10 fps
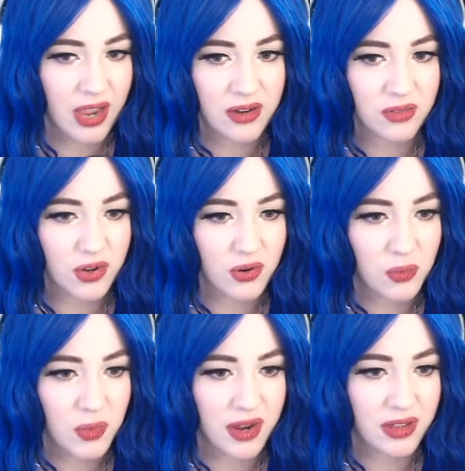know
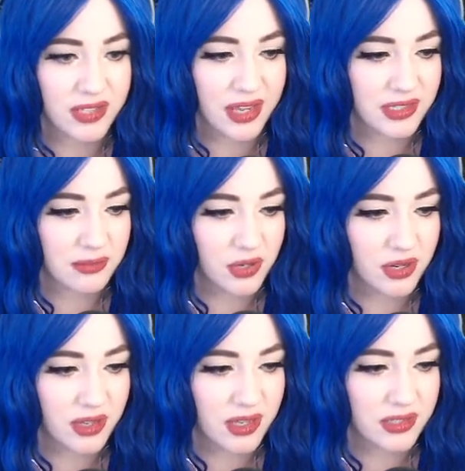where else Heisenberg
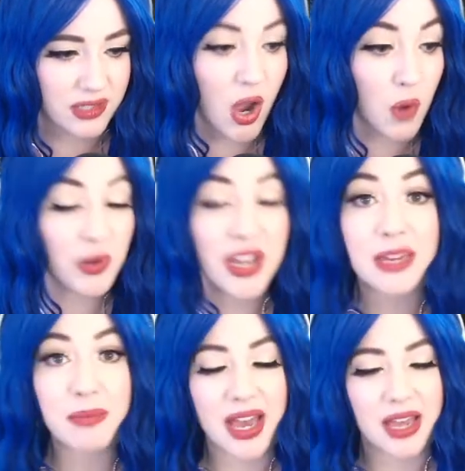is. Oh, Breaking
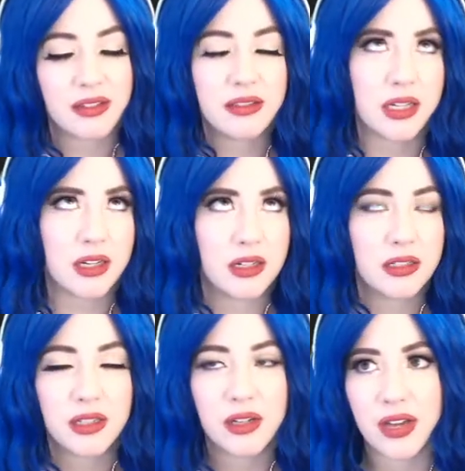Bad. Duh.
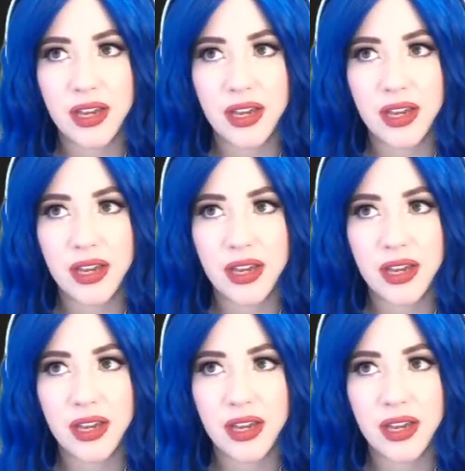Okay.